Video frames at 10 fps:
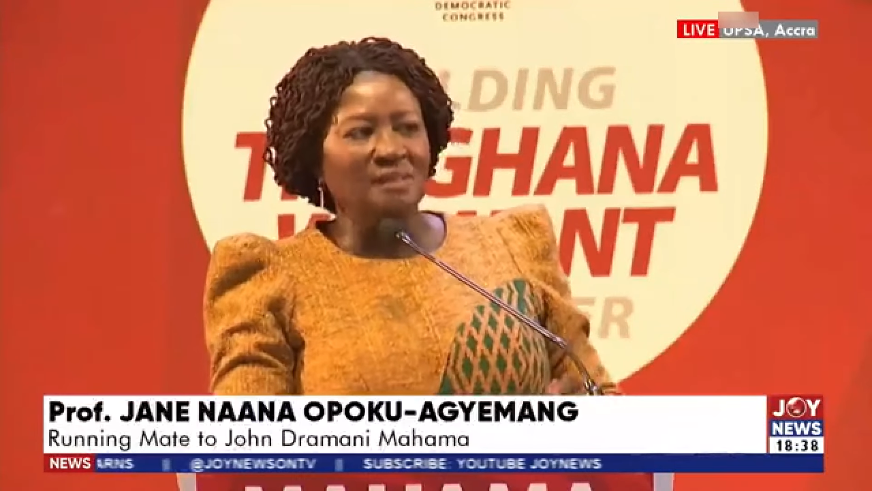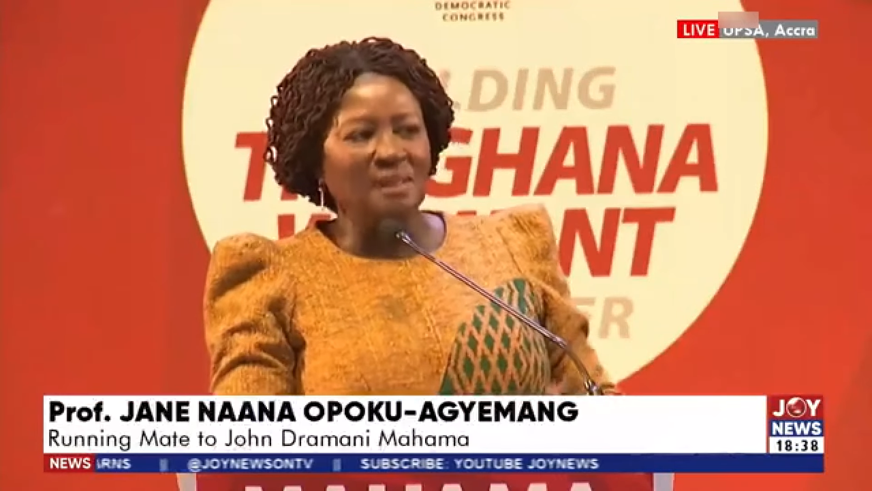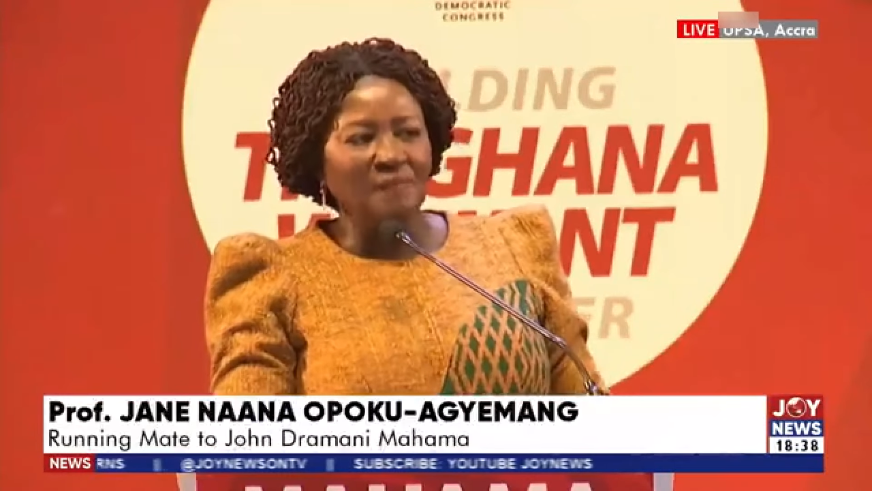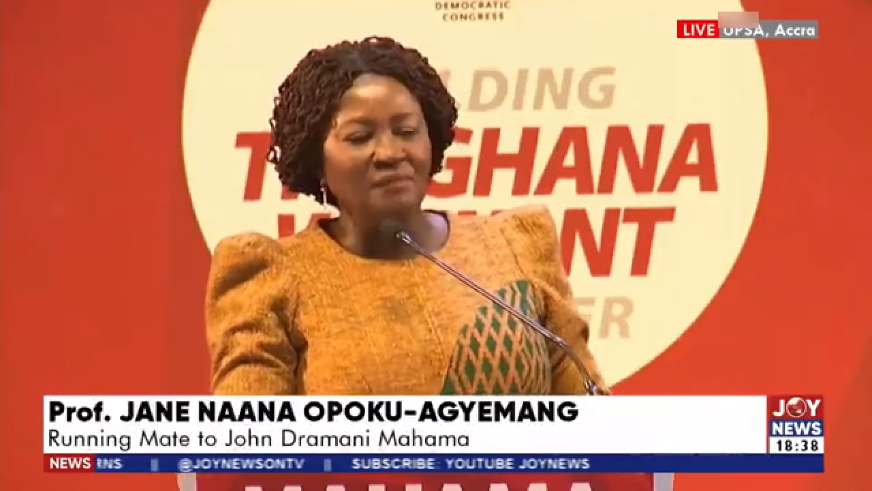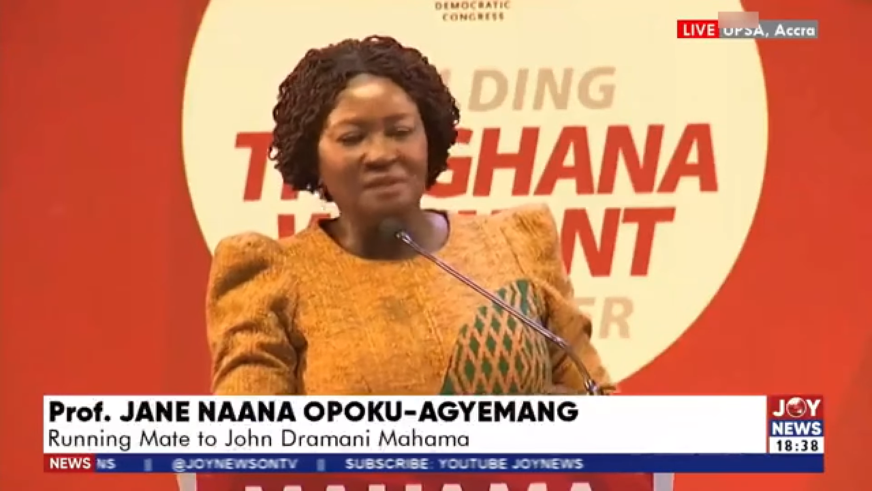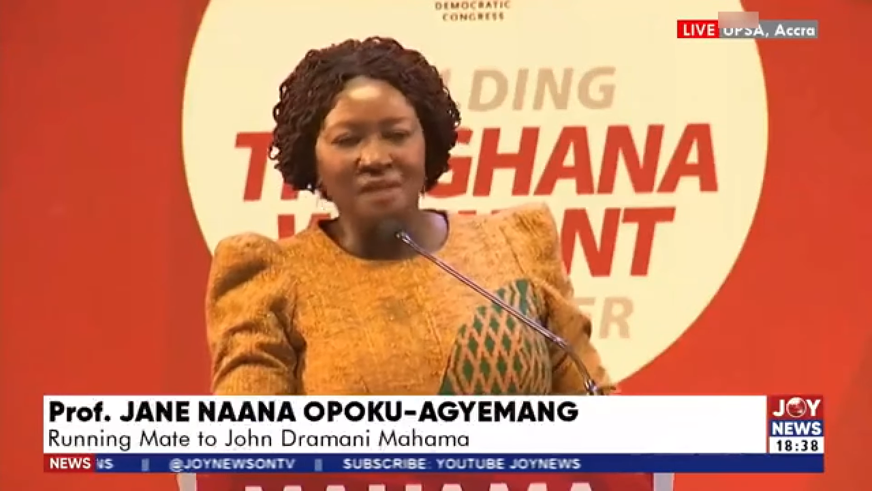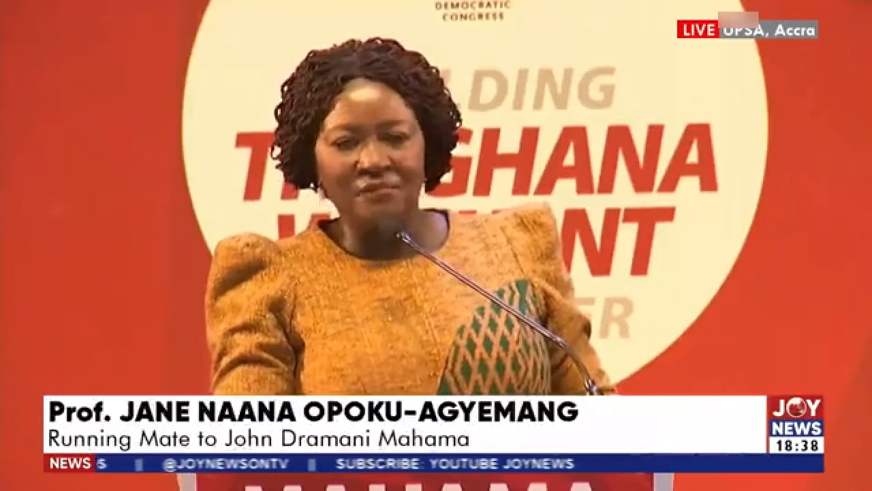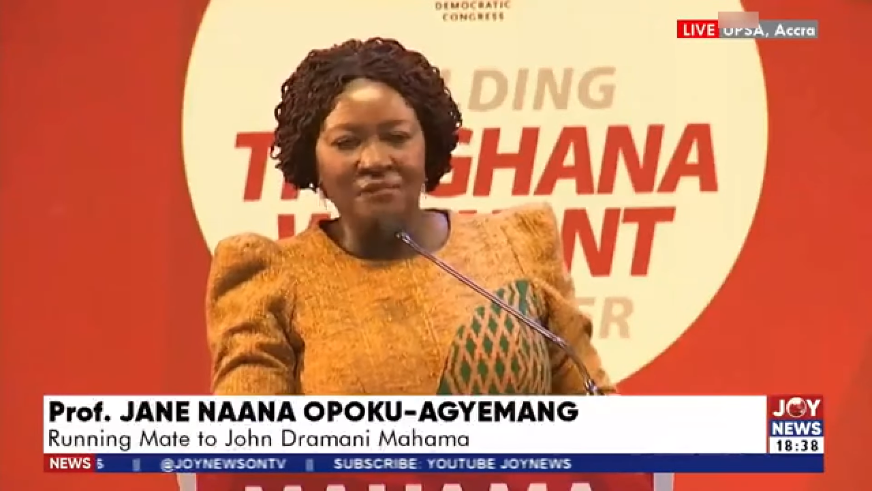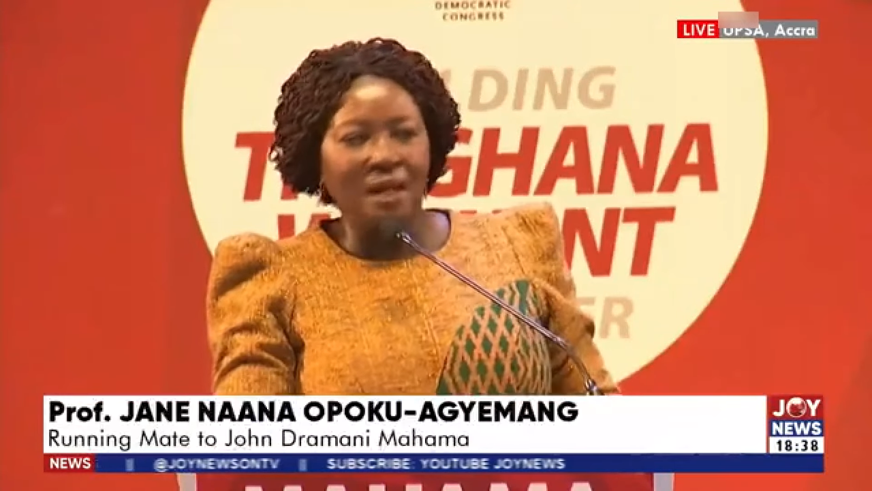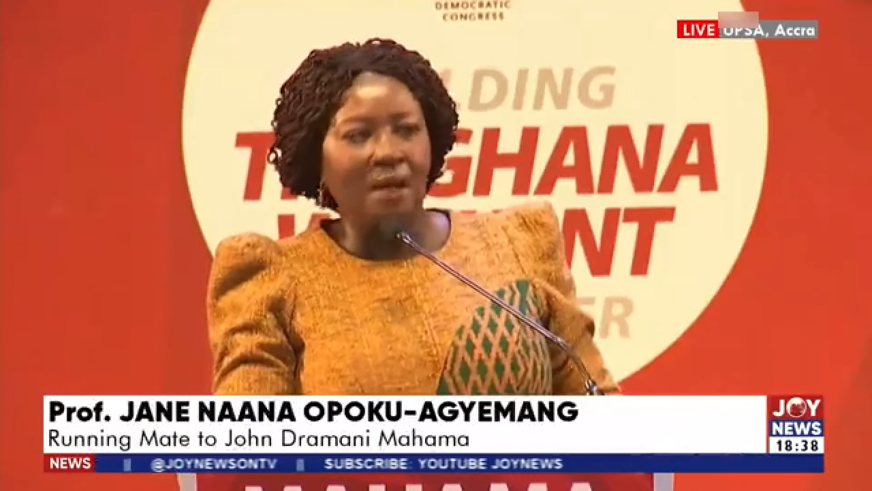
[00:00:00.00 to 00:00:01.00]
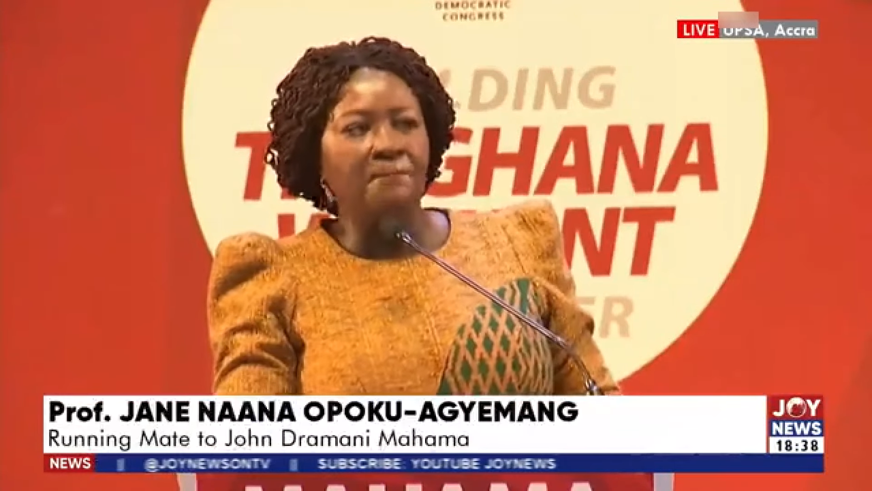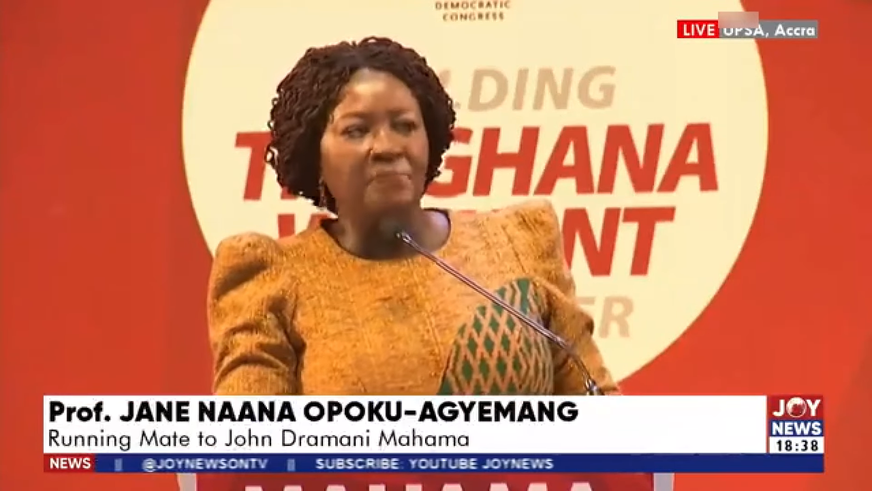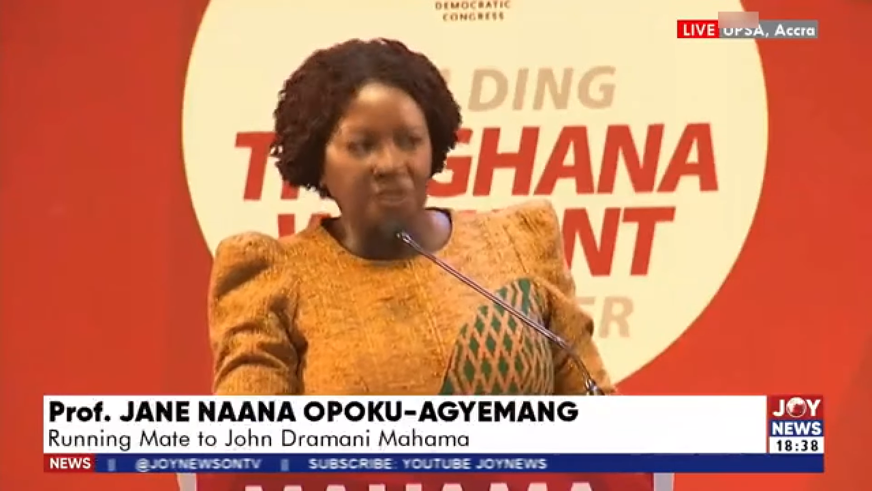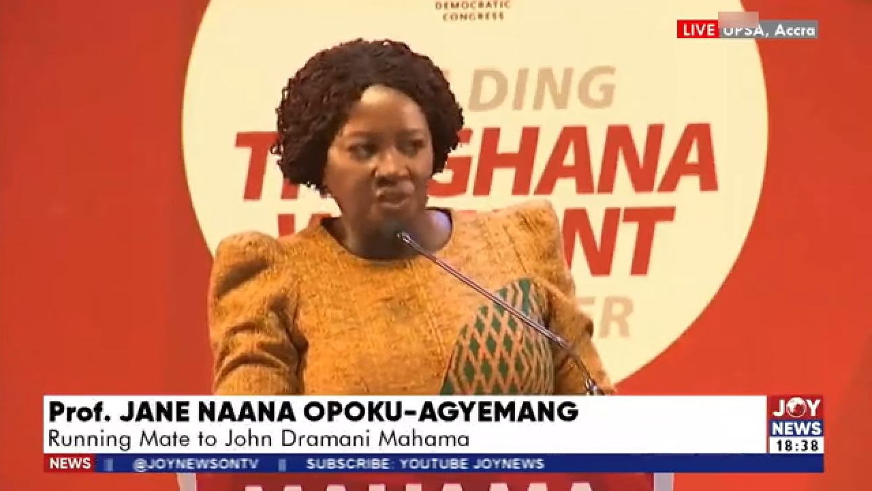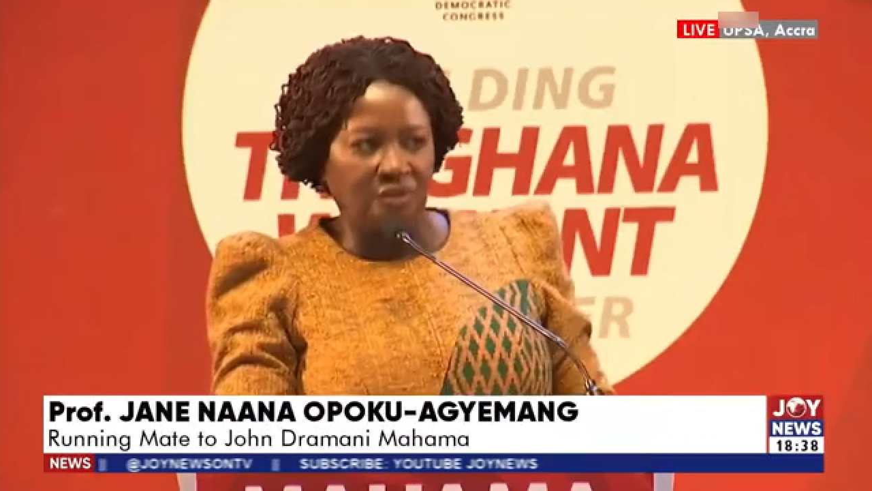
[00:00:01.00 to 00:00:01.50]
self-serving
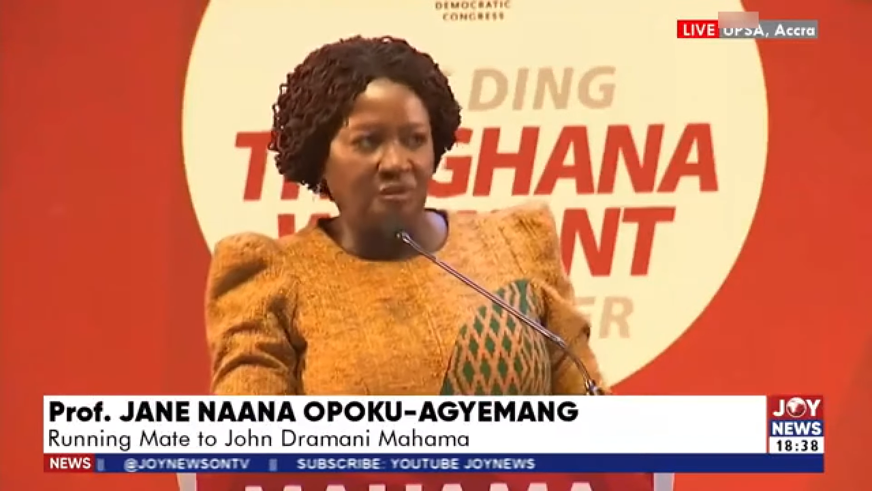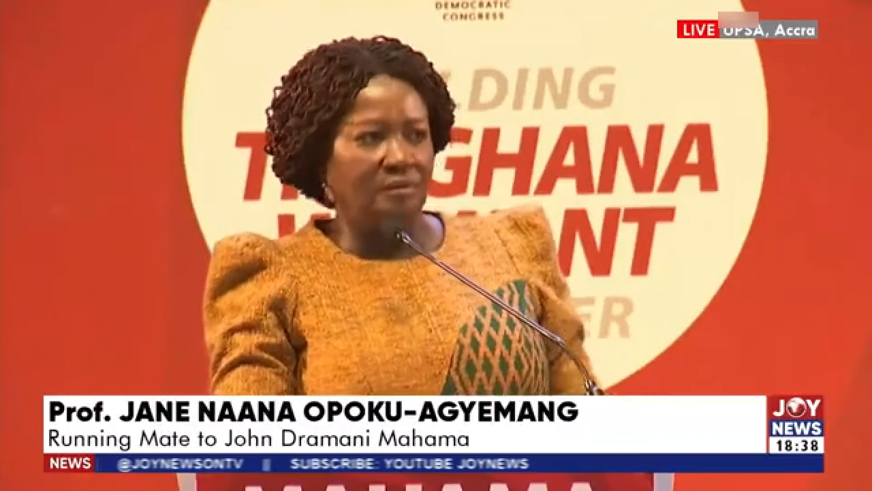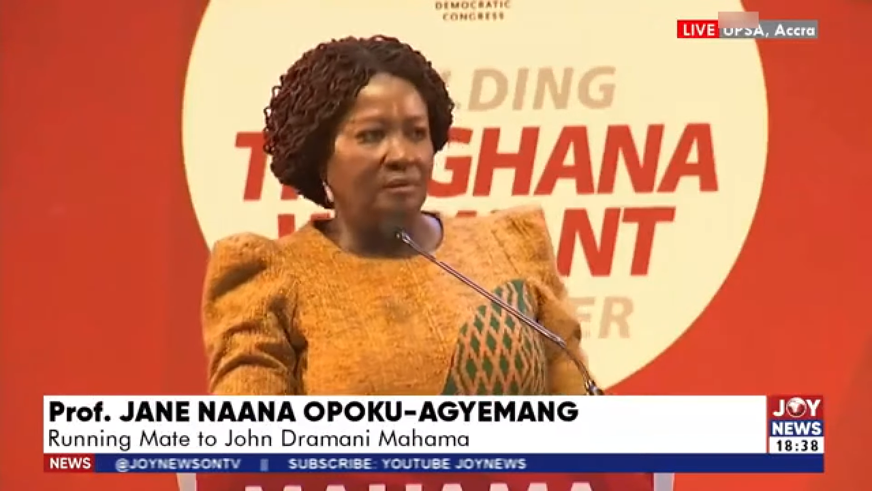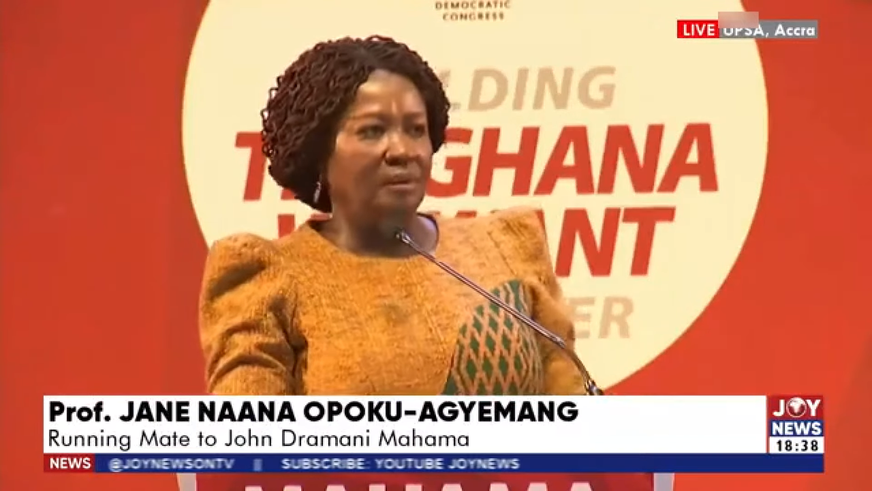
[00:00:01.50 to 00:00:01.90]
ambition,